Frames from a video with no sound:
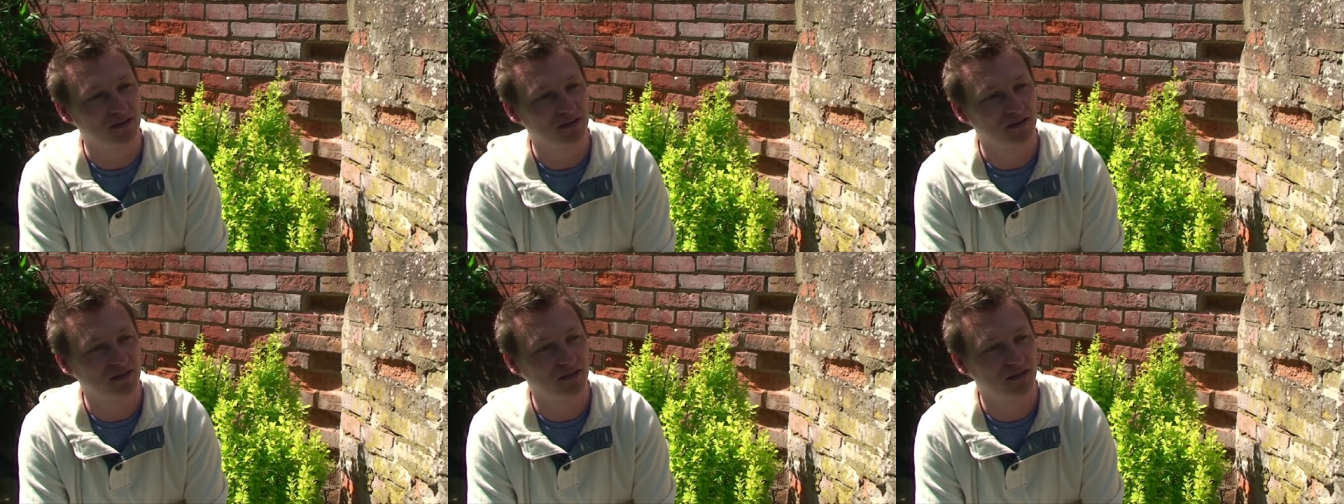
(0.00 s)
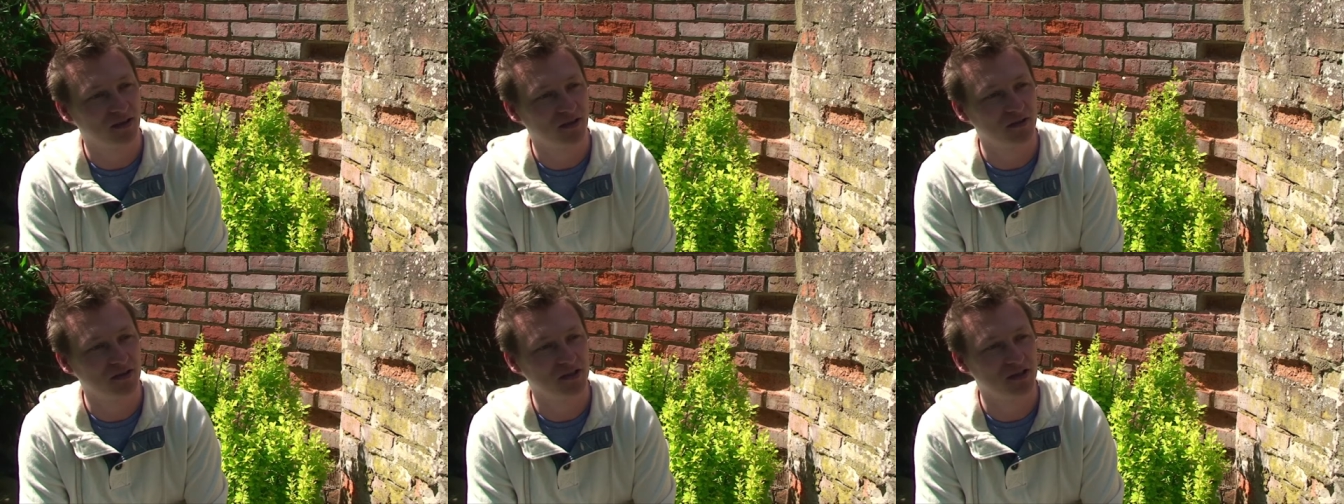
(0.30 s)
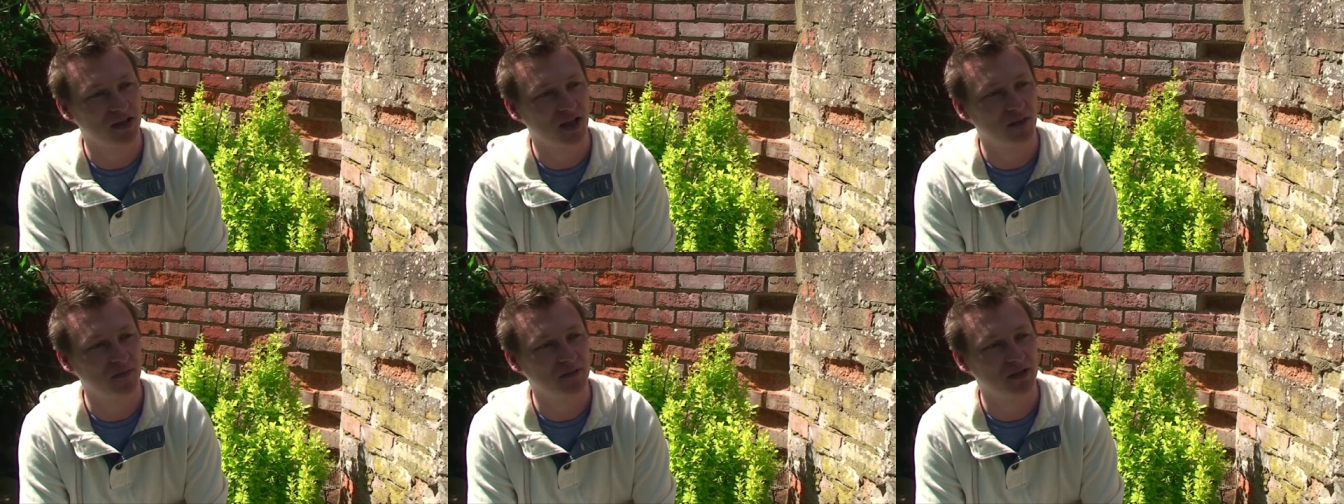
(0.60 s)
They would
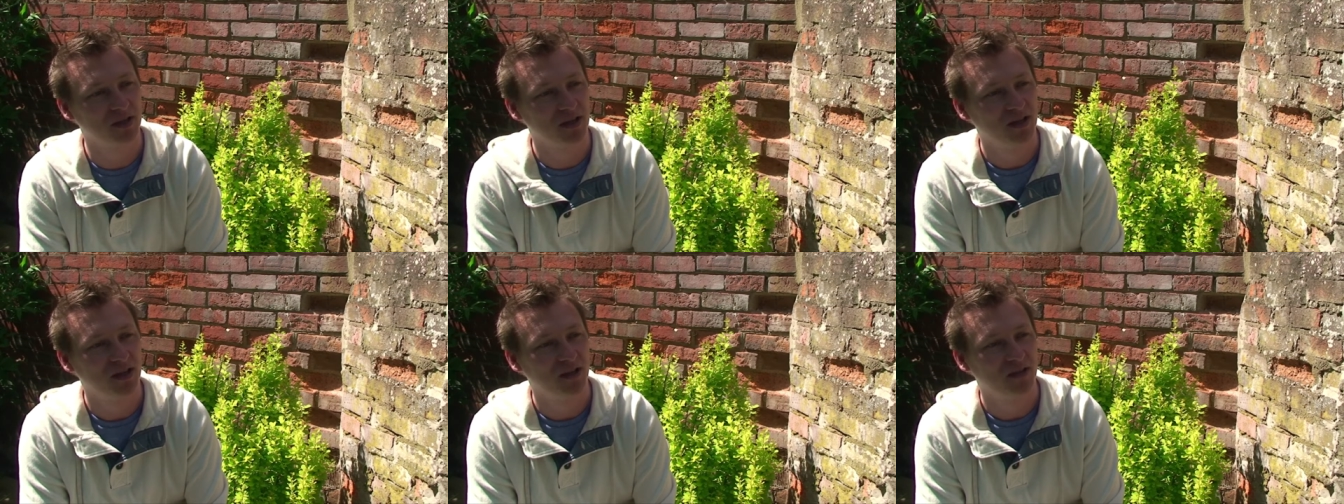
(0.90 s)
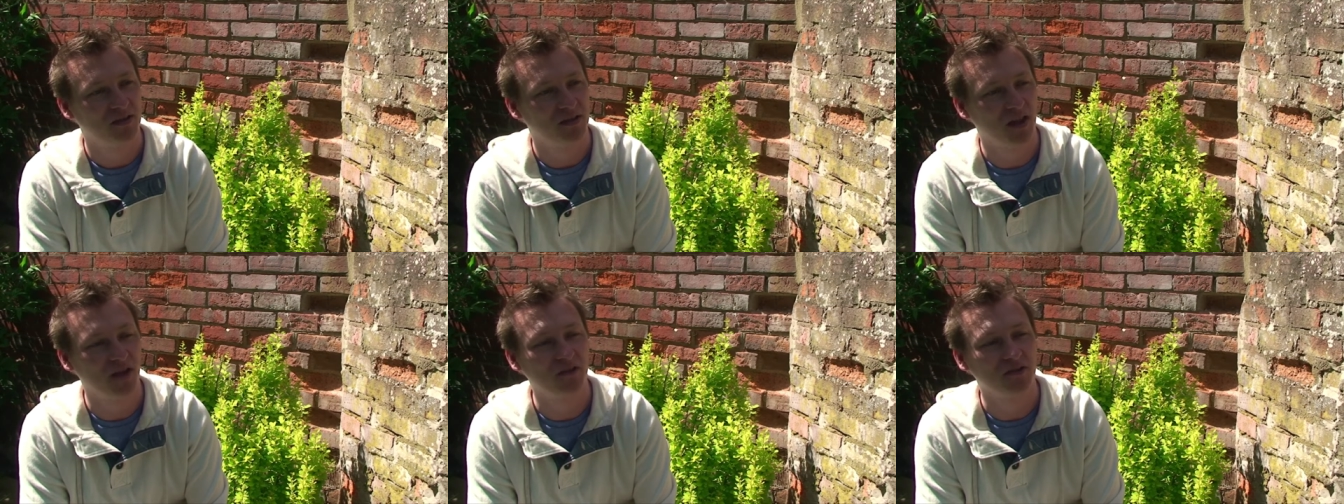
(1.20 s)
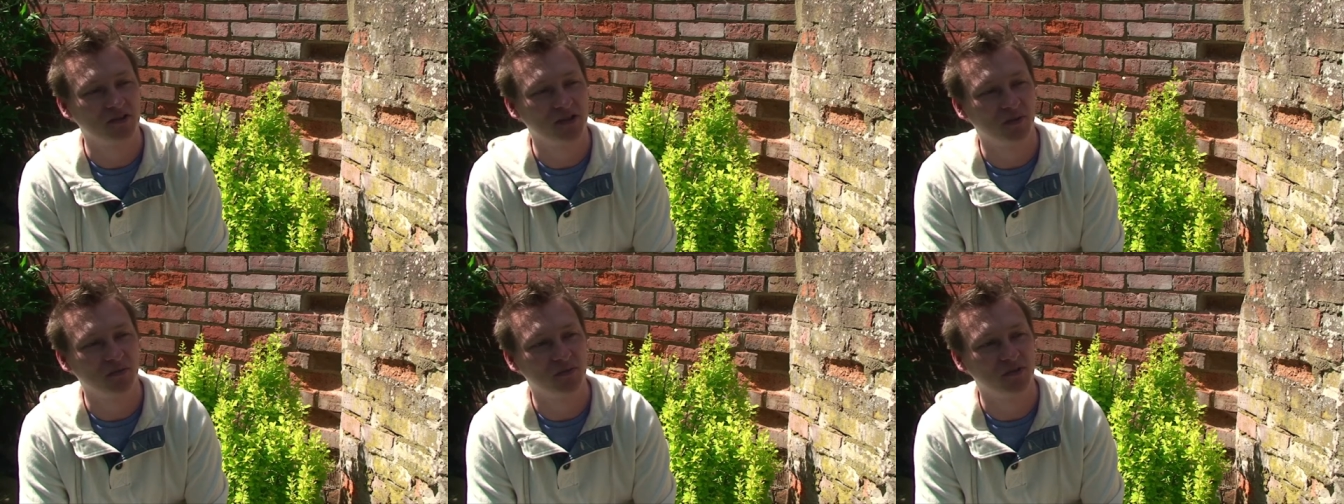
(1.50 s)
accept their
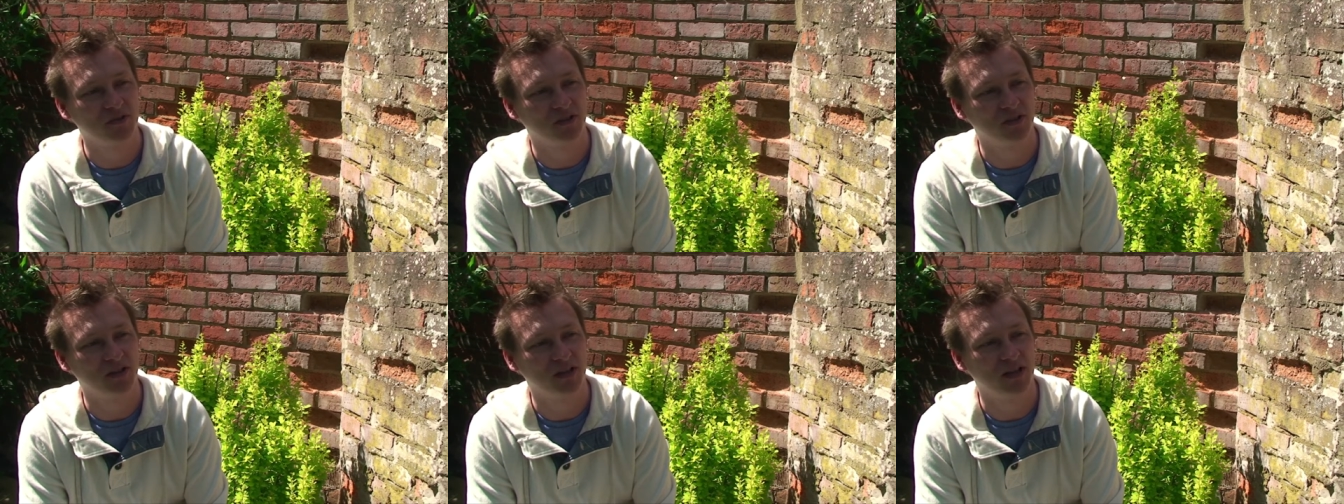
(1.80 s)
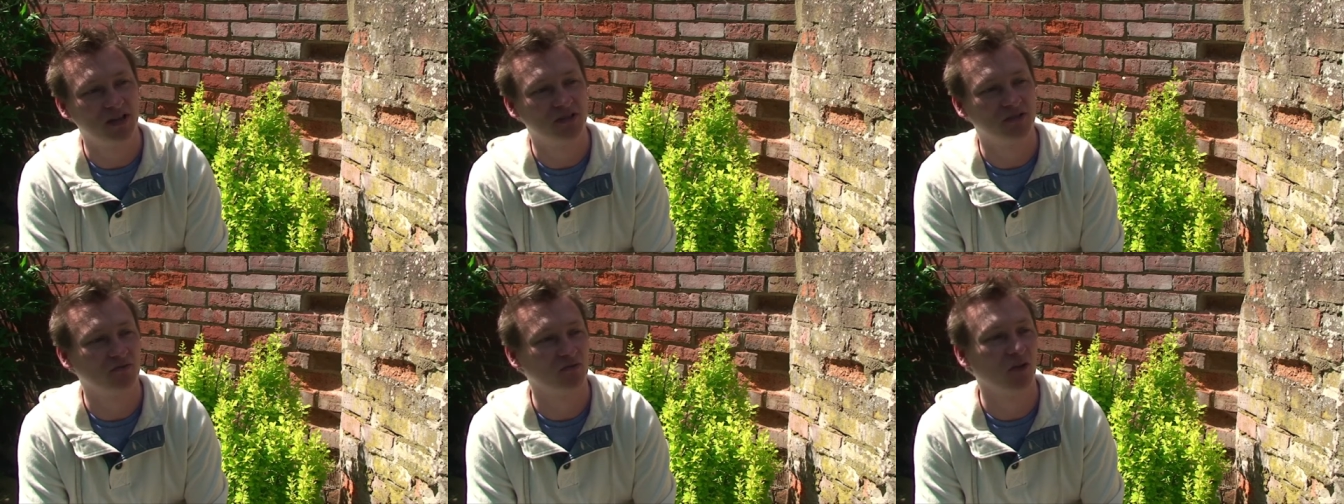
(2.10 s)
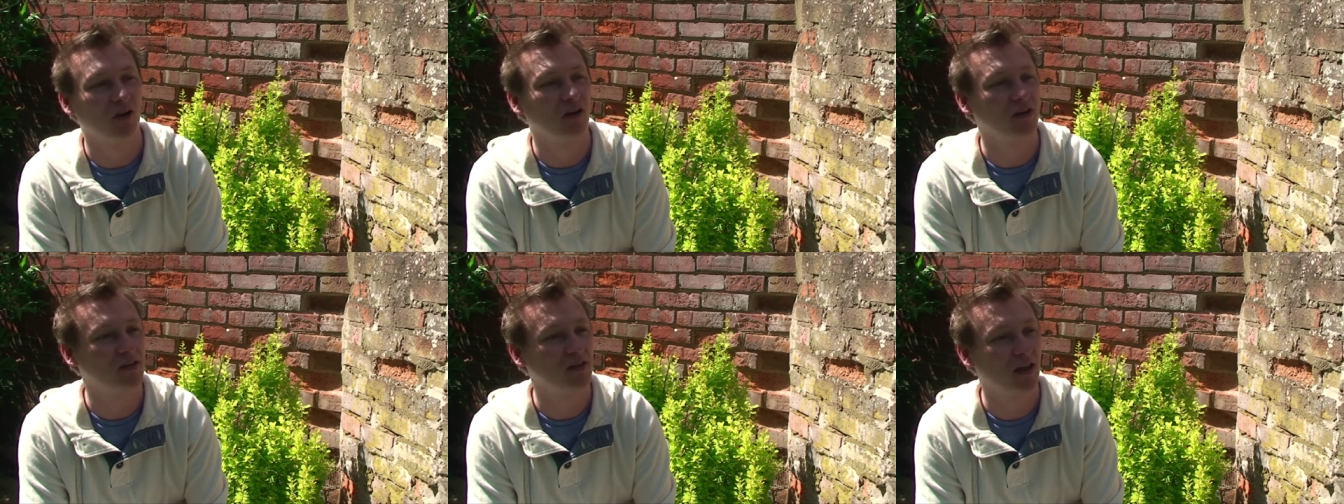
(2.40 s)
assumption is
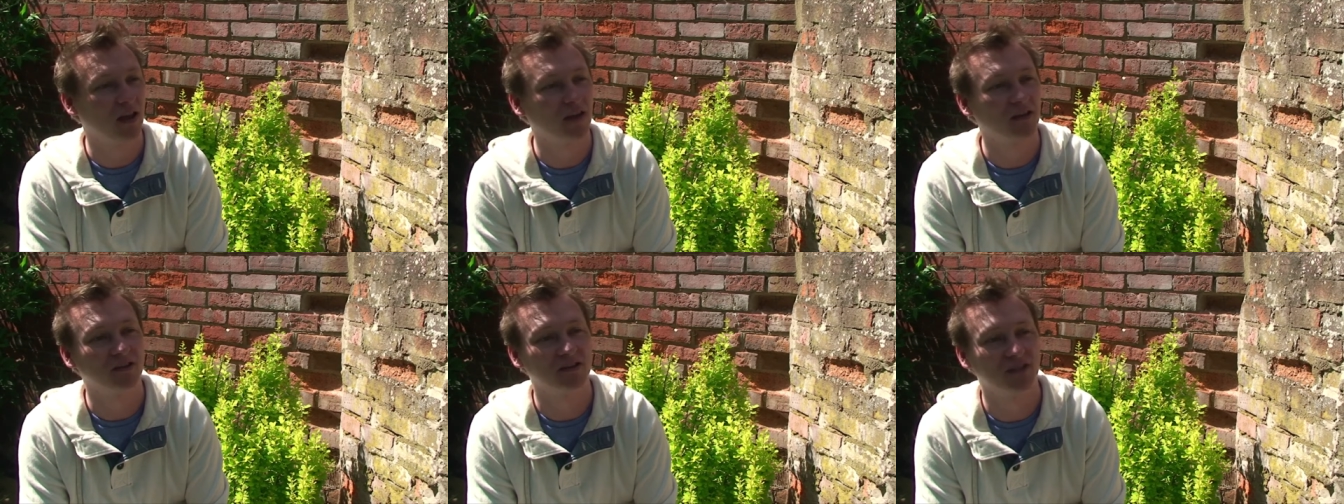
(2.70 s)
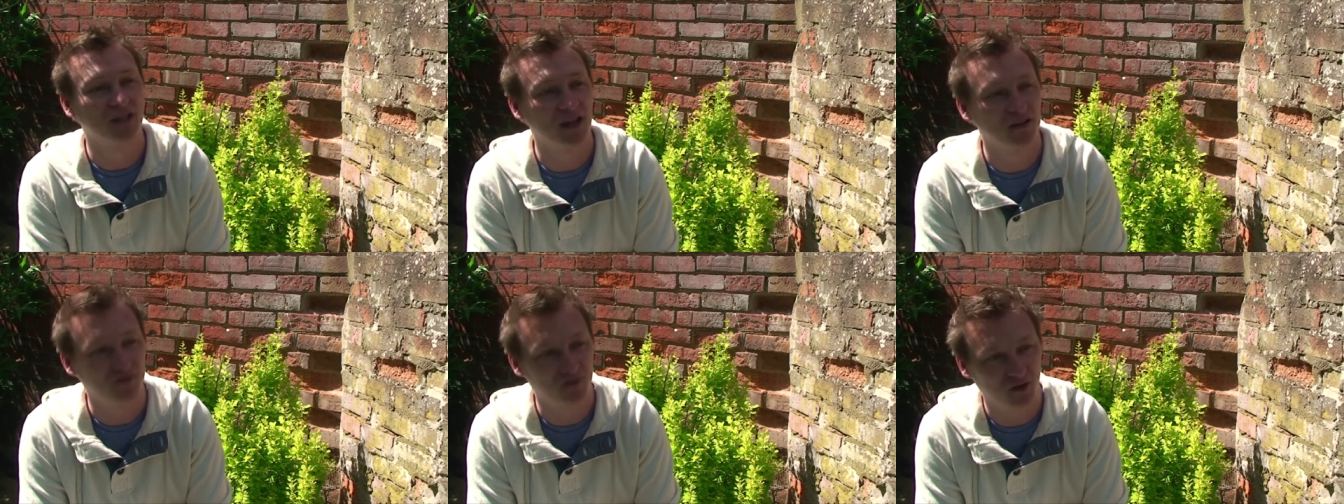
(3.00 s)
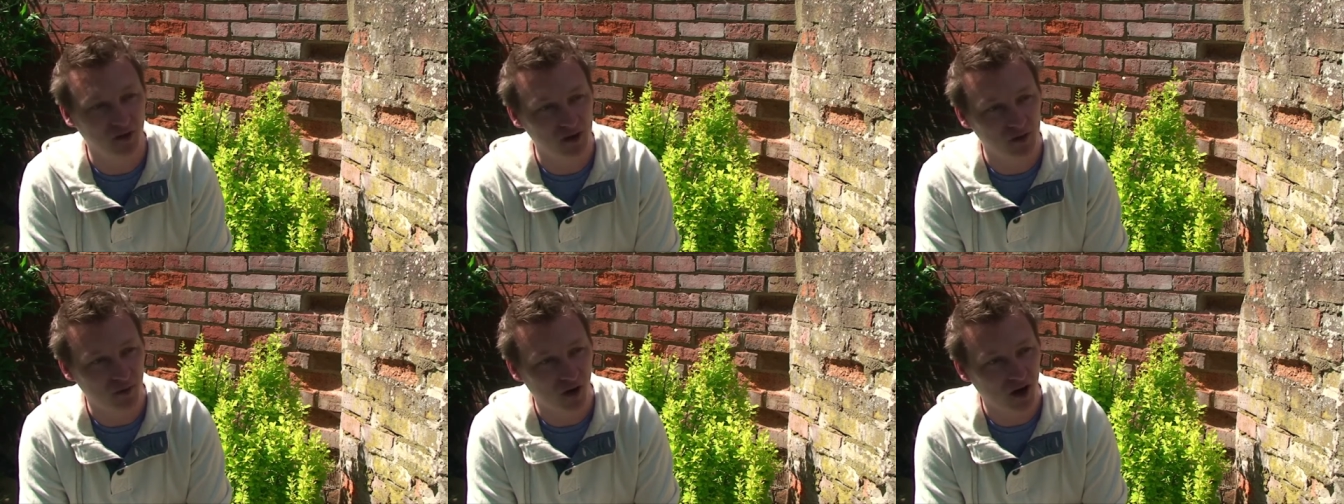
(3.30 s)
right. They understand
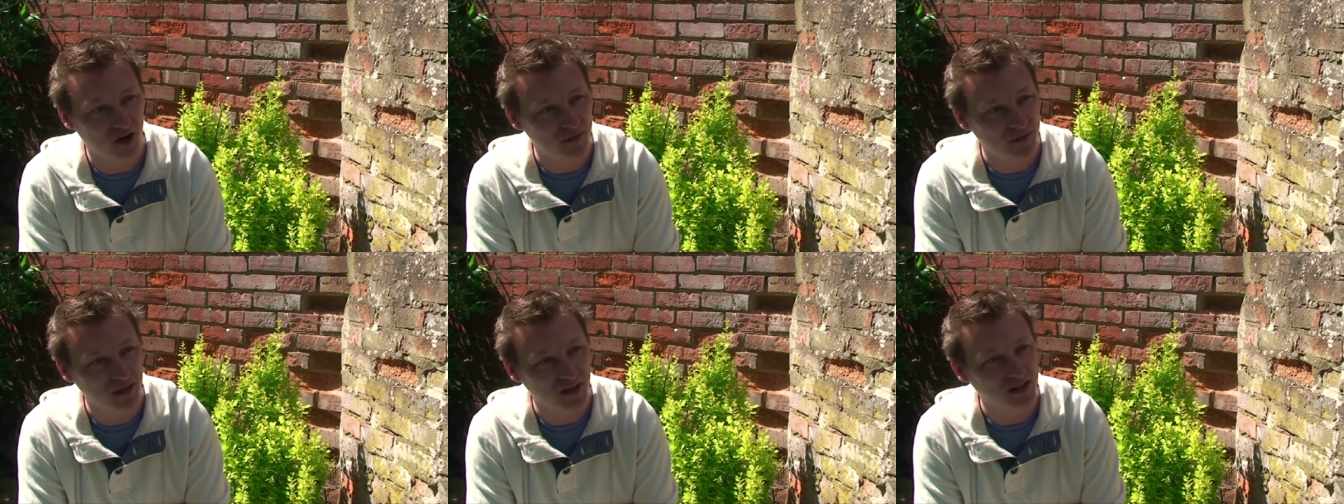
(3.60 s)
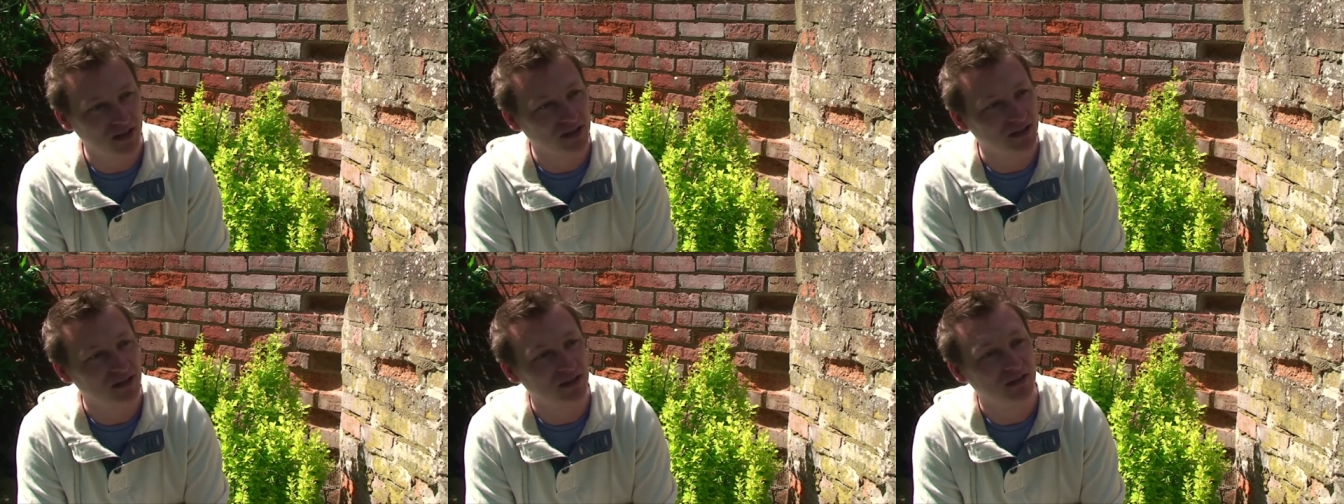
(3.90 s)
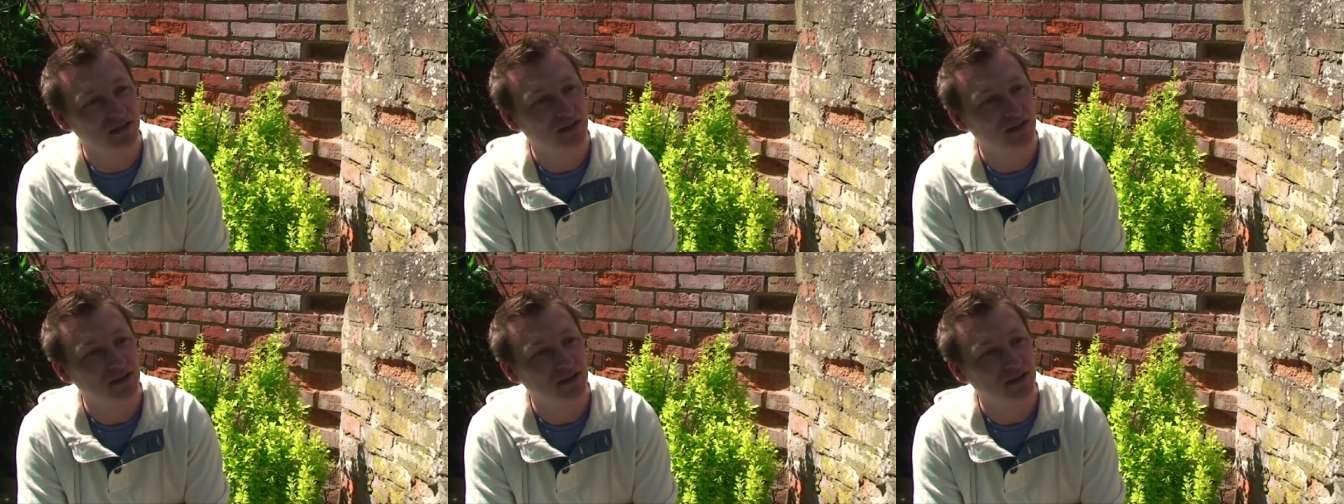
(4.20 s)
fully what I mean,